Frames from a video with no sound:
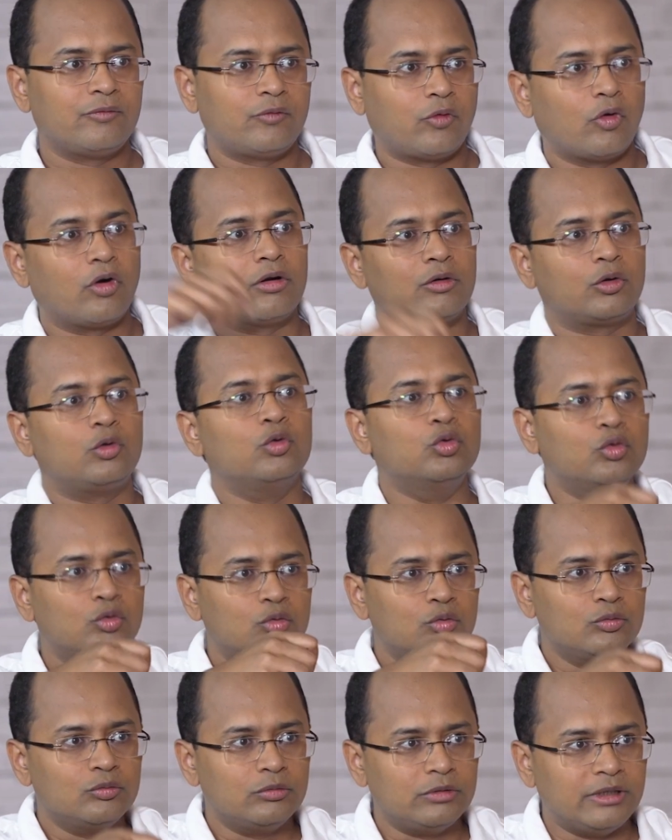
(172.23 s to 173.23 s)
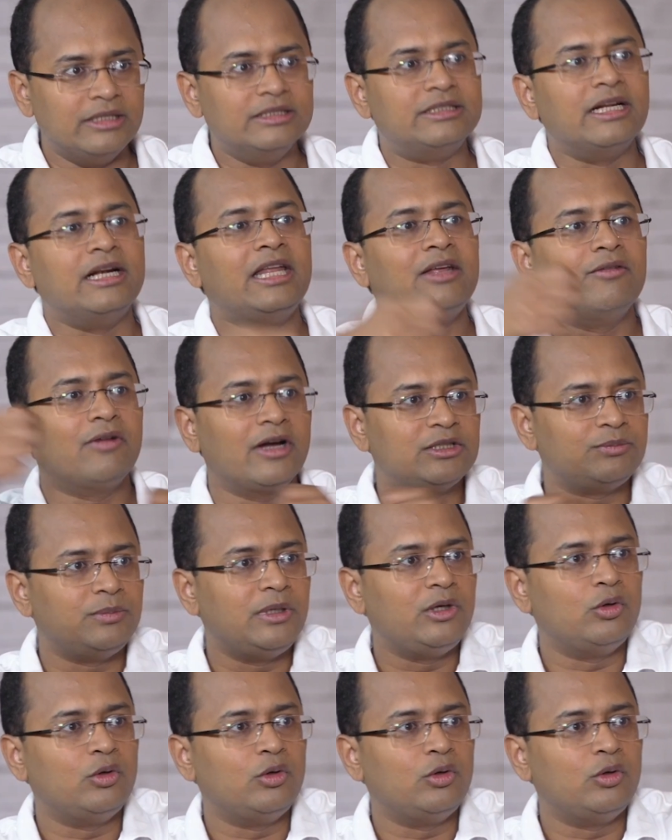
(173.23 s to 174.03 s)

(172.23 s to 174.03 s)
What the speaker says: to incentivize me